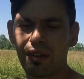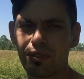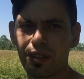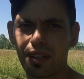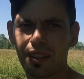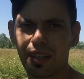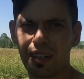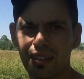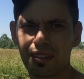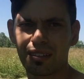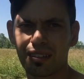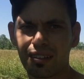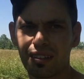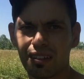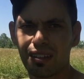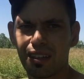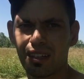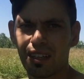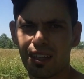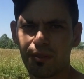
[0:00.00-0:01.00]
everything
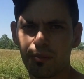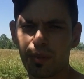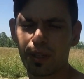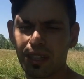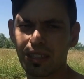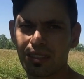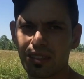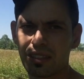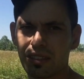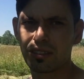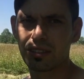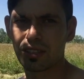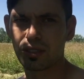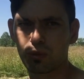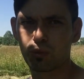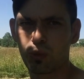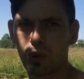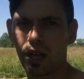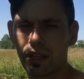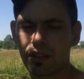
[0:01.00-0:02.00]
because it'll just
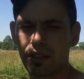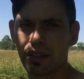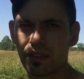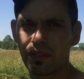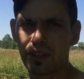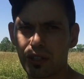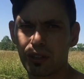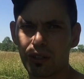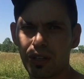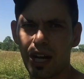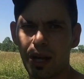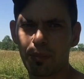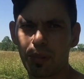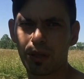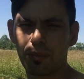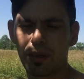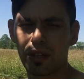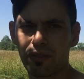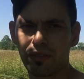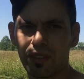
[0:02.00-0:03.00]
rot the living crap out
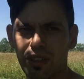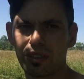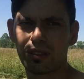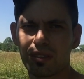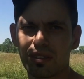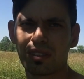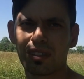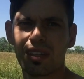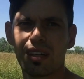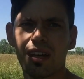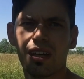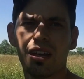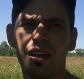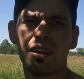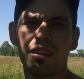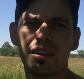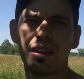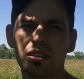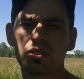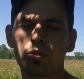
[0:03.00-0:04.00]
of my fields.
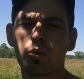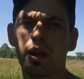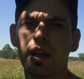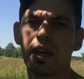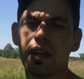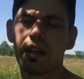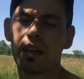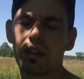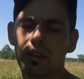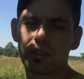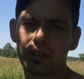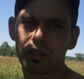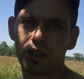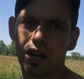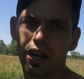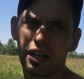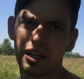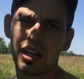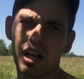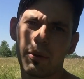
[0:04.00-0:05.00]
This way it'll
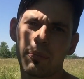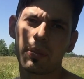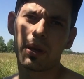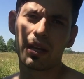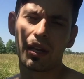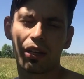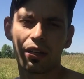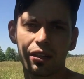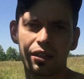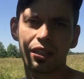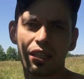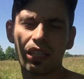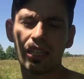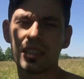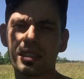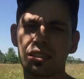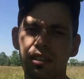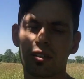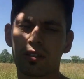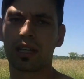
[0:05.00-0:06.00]
dry up and at
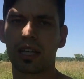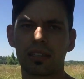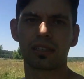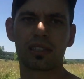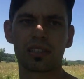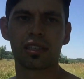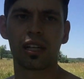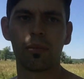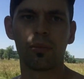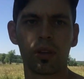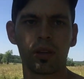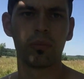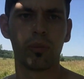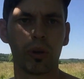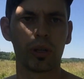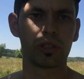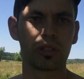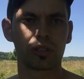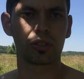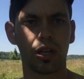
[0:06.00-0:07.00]
least it'll get some of the
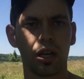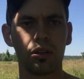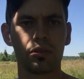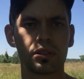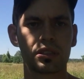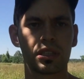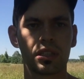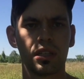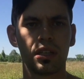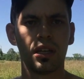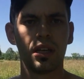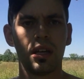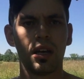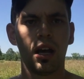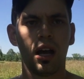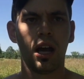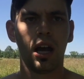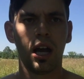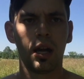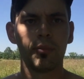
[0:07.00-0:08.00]
moisture out.
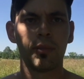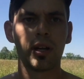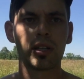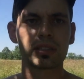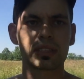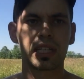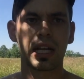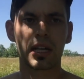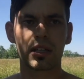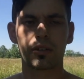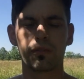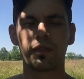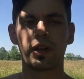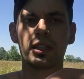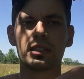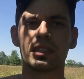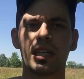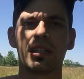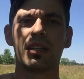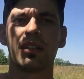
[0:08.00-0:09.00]
Um, I'll
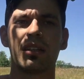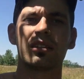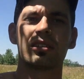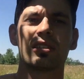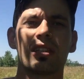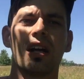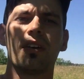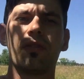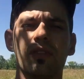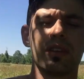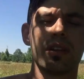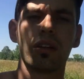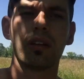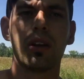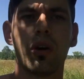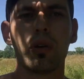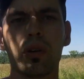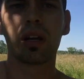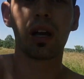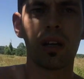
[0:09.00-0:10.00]
sacrifice any of the stuff in the
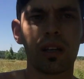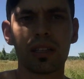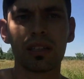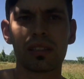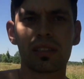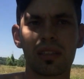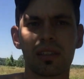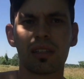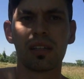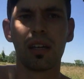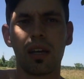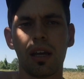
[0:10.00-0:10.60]
low gullies